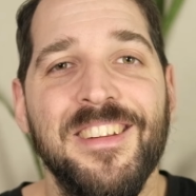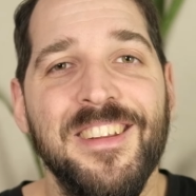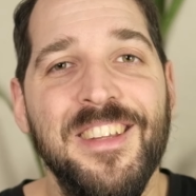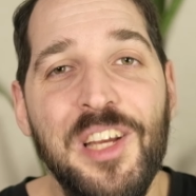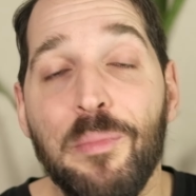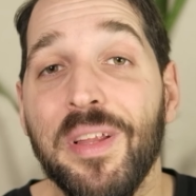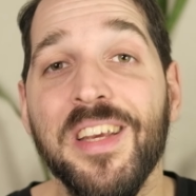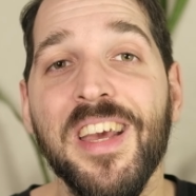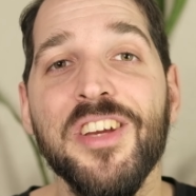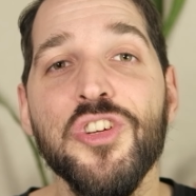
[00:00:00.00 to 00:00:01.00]
The
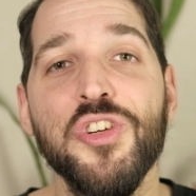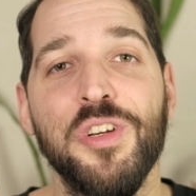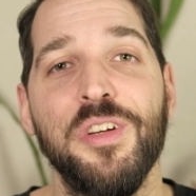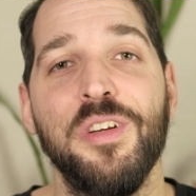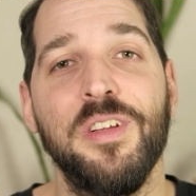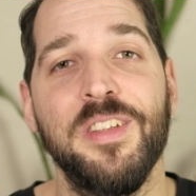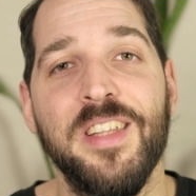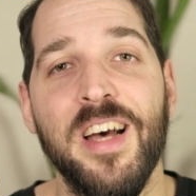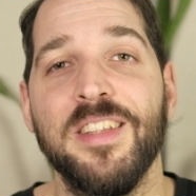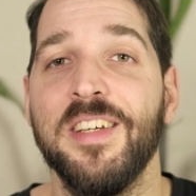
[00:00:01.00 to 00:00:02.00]
application
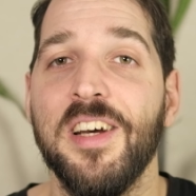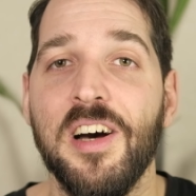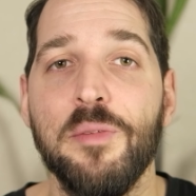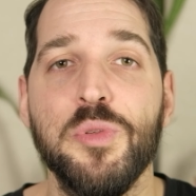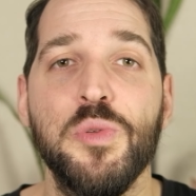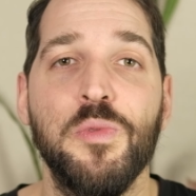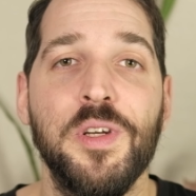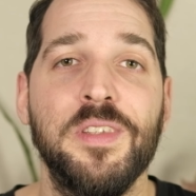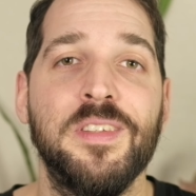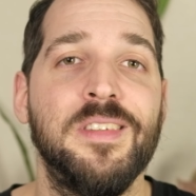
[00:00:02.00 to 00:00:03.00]
that comes
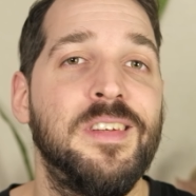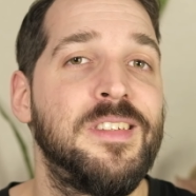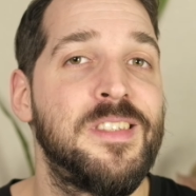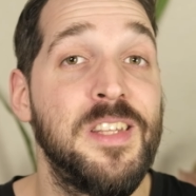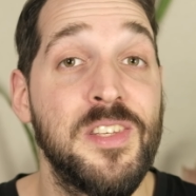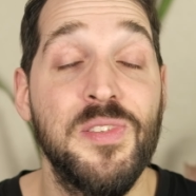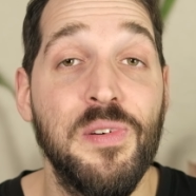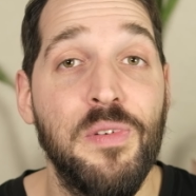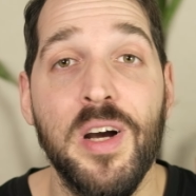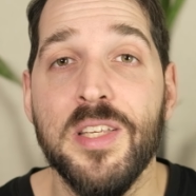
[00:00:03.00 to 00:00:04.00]
with this
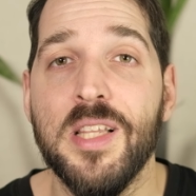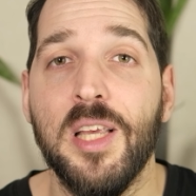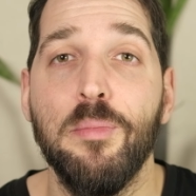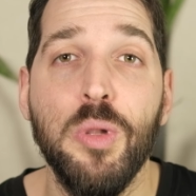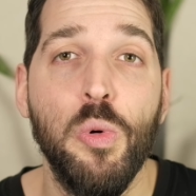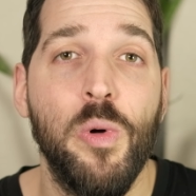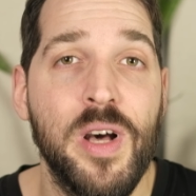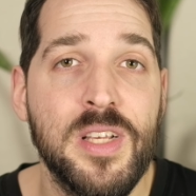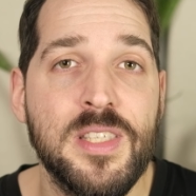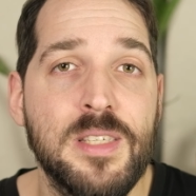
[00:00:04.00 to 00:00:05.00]
device like
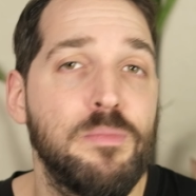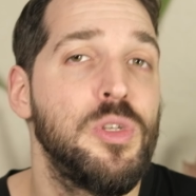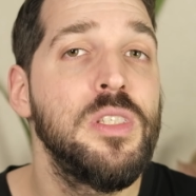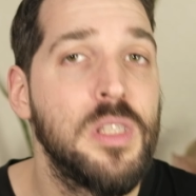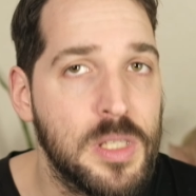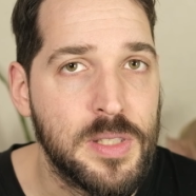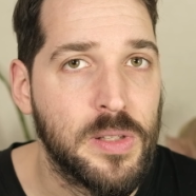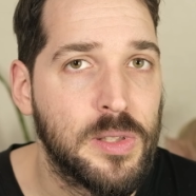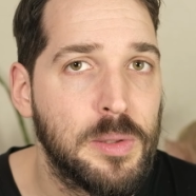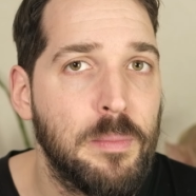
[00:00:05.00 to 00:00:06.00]
BlueOS is
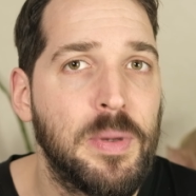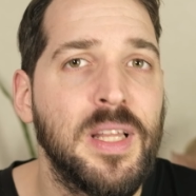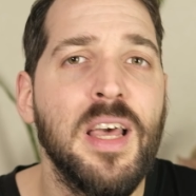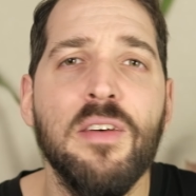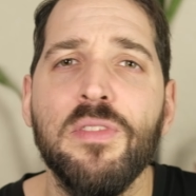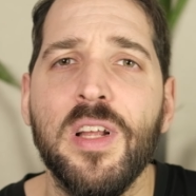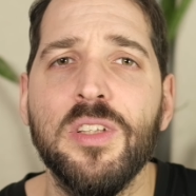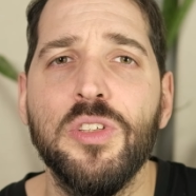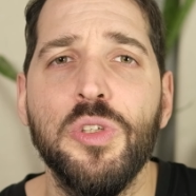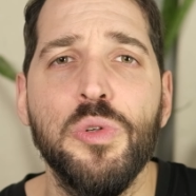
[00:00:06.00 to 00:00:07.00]
decent, but I have
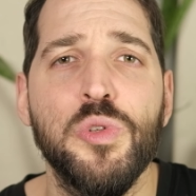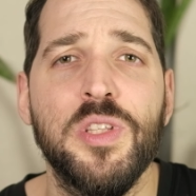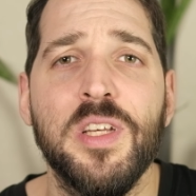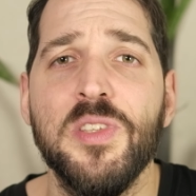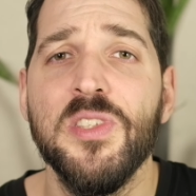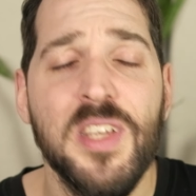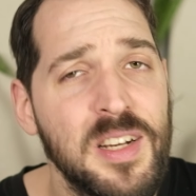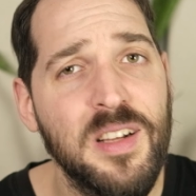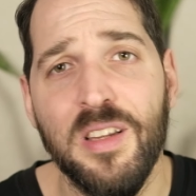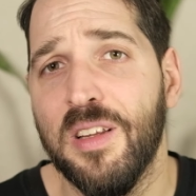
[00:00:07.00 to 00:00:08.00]
not used a
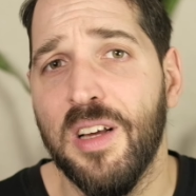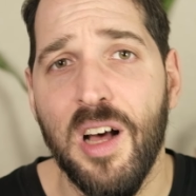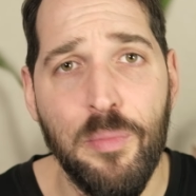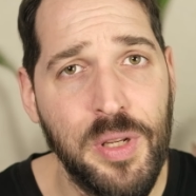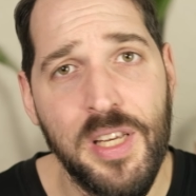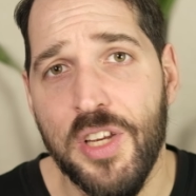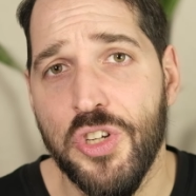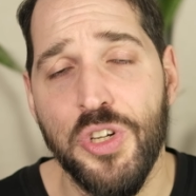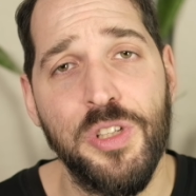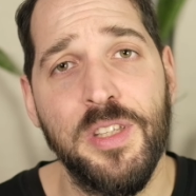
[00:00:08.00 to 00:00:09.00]
single
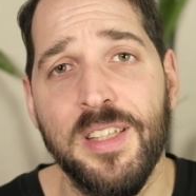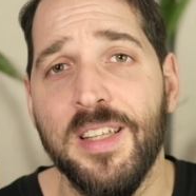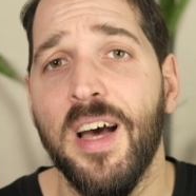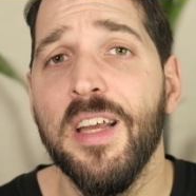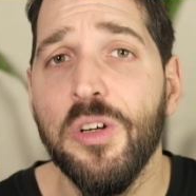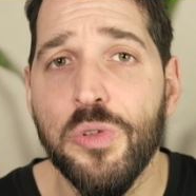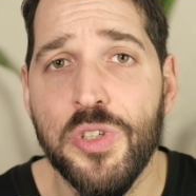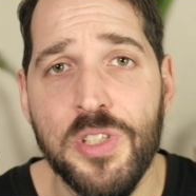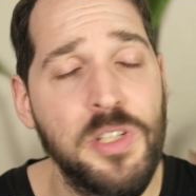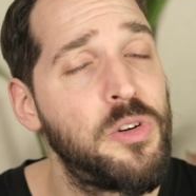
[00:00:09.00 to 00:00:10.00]
application that I
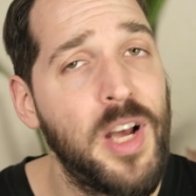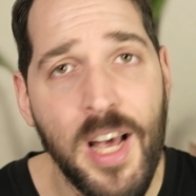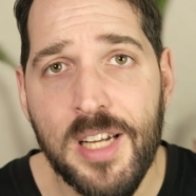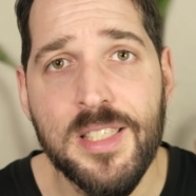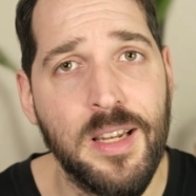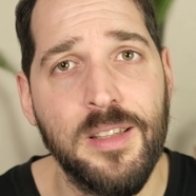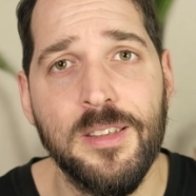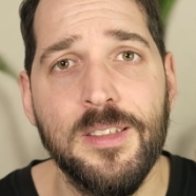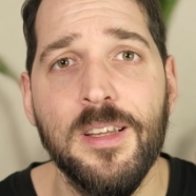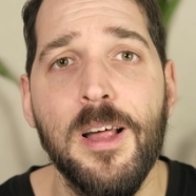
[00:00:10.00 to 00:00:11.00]
consider
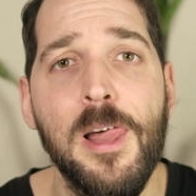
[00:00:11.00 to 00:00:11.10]
excellent.